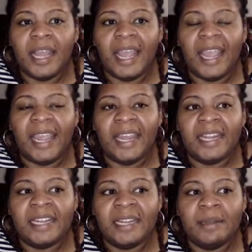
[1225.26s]

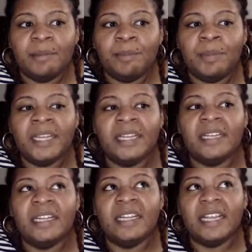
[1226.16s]
and but
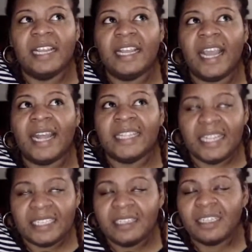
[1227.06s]
at the
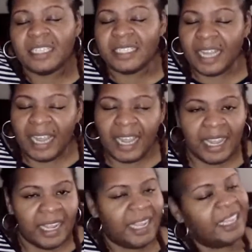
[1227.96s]
end of the
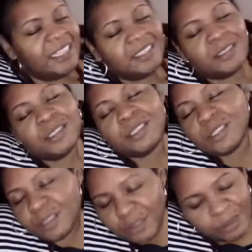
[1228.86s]
day, it
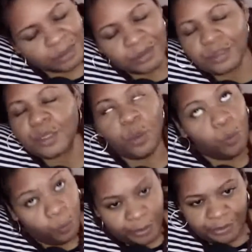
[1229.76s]
is so
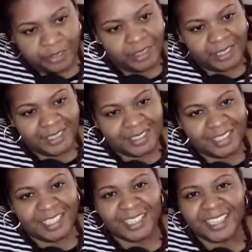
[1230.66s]
worth it.
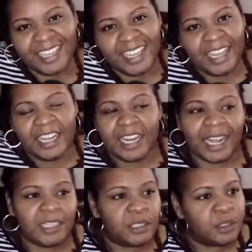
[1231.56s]

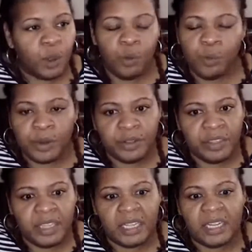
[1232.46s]
Like so
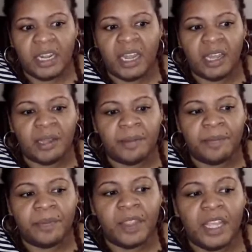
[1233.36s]
worth it.
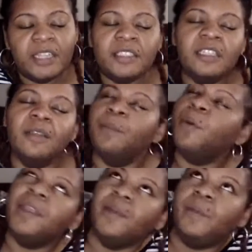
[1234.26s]
To the
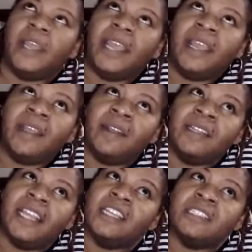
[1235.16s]
point where
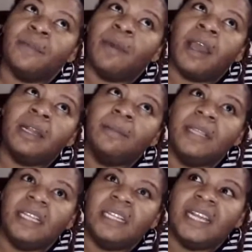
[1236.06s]
there's a part of
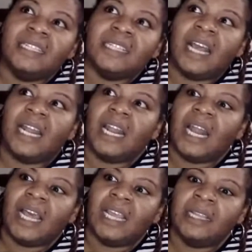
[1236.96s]
me that's kind of
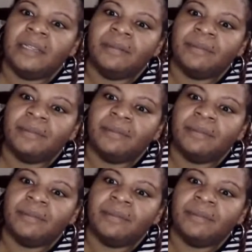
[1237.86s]
like,